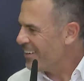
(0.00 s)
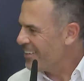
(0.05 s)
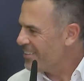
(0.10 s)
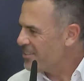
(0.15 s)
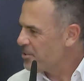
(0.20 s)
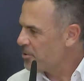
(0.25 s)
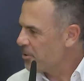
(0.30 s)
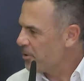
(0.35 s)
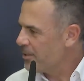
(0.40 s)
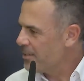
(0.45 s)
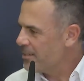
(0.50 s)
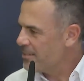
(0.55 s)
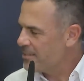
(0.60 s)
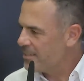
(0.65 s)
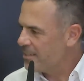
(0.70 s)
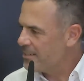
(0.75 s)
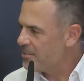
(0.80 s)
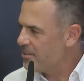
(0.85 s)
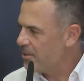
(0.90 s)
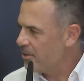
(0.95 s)
So this
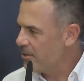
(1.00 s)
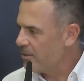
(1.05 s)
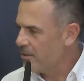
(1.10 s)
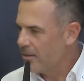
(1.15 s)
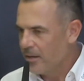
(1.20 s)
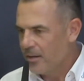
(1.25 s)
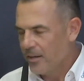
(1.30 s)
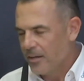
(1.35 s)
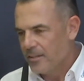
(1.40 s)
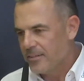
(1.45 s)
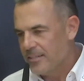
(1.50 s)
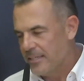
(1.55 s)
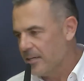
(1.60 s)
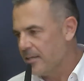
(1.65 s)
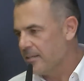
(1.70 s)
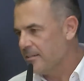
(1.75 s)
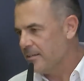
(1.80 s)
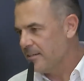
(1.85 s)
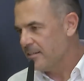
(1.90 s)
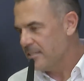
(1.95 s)
is
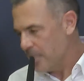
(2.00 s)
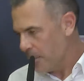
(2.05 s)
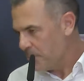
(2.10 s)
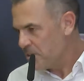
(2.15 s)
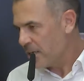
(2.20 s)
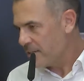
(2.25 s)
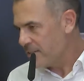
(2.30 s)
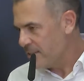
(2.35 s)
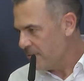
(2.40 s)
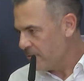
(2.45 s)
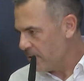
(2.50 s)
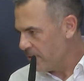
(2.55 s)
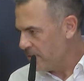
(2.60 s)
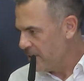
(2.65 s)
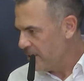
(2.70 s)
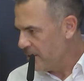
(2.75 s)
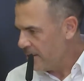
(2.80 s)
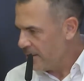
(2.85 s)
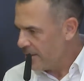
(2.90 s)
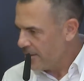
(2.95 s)
the objective of
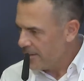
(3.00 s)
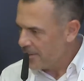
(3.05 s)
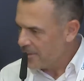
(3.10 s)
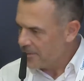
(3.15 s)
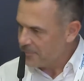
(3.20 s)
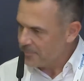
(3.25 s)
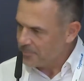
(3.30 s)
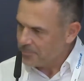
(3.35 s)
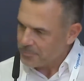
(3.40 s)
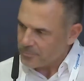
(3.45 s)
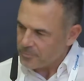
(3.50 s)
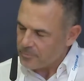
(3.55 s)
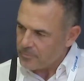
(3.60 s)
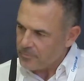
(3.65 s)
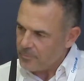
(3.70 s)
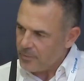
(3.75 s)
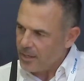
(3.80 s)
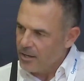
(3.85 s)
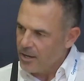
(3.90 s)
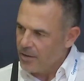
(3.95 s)
the
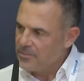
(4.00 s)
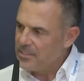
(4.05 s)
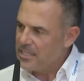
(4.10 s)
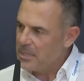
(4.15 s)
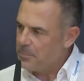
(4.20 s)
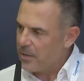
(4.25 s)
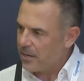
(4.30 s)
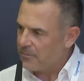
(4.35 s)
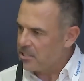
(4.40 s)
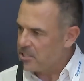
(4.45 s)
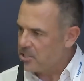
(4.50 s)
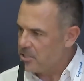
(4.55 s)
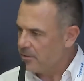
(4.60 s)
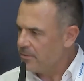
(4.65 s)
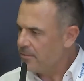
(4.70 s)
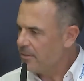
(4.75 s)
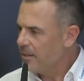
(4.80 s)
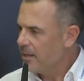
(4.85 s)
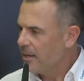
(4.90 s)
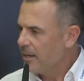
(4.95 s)

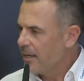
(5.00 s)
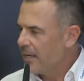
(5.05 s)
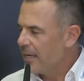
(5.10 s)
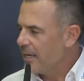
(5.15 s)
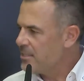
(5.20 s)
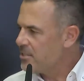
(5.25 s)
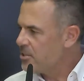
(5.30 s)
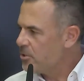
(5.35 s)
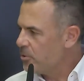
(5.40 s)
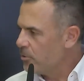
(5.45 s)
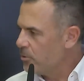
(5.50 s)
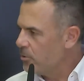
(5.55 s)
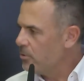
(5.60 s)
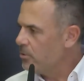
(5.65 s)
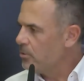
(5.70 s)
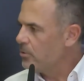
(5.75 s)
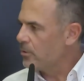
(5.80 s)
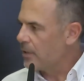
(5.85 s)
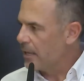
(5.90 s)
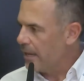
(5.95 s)
hypervision, is
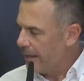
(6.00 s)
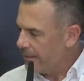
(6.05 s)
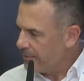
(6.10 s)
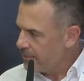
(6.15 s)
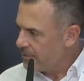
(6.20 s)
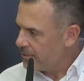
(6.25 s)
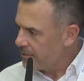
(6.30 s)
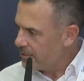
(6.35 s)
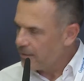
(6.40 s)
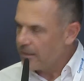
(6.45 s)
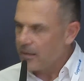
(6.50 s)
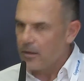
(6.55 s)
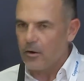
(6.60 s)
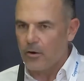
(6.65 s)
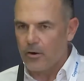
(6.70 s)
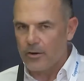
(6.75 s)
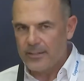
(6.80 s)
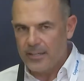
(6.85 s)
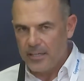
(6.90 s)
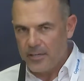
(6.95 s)
to get
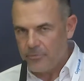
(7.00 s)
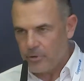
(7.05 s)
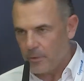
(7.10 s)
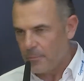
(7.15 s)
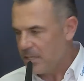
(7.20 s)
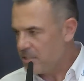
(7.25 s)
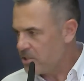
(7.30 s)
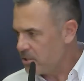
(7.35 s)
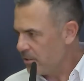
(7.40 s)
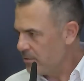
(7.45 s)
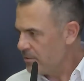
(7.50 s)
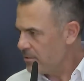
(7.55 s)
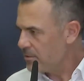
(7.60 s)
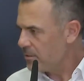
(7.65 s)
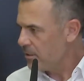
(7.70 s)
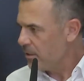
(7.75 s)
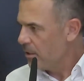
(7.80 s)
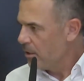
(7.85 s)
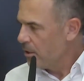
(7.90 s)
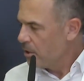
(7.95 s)
all the informations,
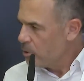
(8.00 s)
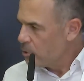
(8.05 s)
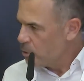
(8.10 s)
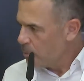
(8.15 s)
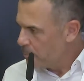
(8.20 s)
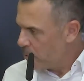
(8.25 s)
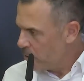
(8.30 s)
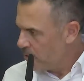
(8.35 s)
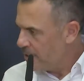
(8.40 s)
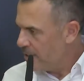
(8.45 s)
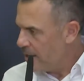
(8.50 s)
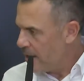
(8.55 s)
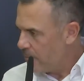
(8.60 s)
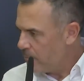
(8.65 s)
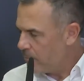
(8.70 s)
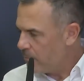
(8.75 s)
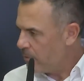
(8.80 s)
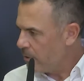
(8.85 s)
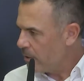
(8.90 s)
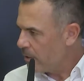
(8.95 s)
to put
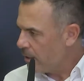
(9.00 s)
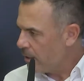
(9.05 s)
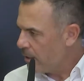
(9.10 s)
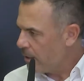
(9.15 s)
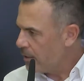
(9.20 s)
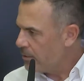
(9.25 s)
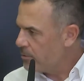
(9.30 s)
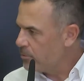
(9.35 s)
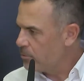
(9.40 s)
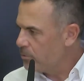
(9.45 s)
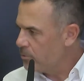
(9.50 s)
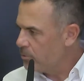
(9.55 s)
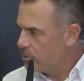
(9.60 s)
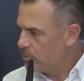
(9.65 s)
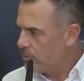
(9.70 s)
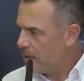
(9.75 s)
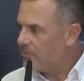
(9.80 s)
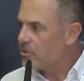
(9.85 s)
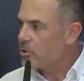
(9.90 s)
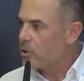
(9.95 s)
them,
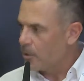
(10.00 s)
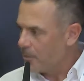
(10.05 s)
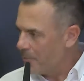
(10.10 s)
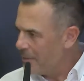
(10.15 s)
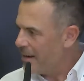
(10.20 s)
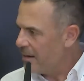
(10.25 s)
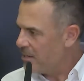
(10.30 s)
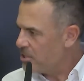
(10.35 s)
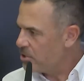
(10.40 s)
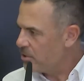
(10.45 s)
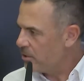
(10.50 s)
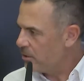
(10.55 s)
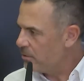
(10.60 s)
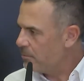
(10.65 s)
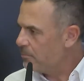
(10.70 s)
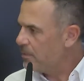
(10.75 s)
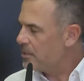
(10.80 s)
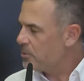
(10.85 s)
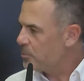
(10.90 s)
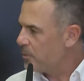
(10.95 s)
to have correlation
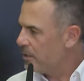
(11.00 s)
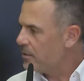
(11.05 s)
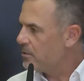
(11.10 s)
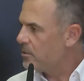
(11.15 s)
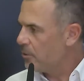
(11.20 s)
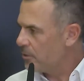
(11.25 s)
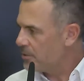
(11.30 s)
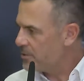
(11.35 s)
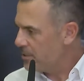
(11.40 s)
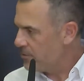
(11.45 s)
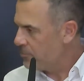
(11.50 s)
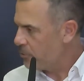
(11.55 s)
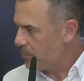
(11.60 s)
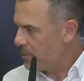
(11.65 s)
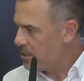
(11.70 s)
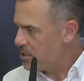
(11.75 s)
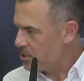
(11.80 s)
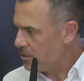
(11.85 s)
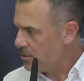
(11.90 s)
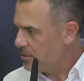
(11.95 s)
between those
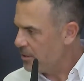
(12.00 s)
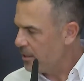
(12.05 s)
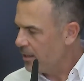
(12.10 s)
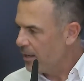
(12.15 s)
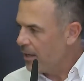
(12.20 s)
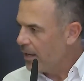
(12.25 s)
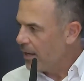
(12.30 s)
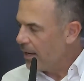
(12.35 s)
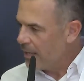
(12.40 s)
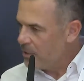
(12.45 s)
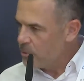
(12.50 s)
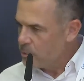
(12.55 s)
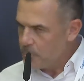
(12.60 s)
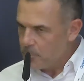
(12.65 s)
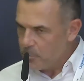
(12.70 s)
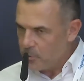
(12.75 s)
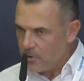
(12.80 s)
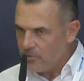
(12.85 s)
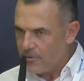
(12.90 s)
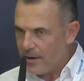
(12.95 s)
information, and to
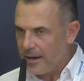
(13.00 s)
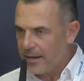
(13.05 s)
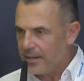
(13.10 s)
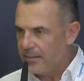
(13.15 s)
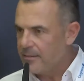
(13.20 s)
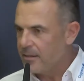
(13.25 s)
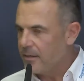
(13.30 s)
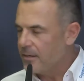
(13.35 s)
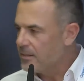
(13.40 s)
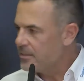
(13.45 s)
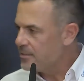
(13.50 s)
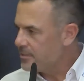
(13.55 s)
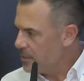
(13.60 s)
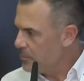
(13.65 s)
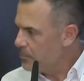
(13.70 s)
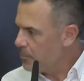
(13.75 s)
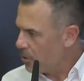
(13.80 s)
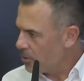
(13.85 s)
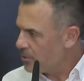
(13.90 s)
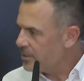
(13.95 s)
provide
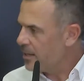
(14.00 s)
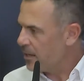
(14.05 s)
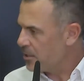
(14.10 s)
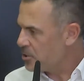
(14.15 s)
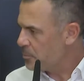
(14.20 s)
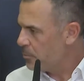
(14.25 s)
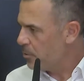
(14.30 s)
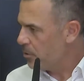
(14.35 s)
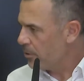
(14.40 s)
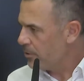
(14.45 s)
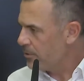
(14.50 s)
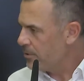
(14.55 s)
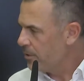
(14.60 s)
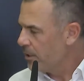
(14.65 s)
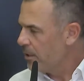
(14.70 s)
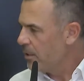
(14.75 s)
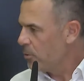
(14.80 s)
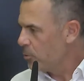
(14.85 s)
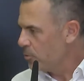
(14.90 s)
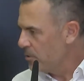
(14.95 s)
simple dashboards
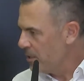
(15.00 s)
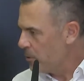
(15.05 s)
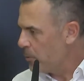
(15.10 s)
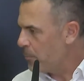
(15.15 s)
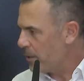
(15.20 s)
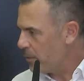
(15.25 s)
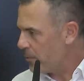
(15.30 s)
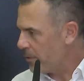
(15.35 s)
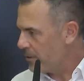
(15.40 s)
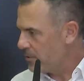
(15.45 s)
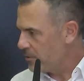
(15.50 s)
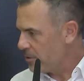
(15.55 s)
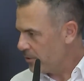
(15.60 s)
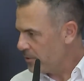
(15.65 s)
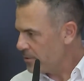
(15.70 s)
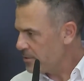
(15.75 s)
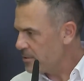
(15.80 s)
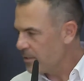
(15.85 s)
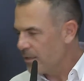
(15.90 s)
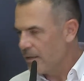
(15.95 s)
to the operators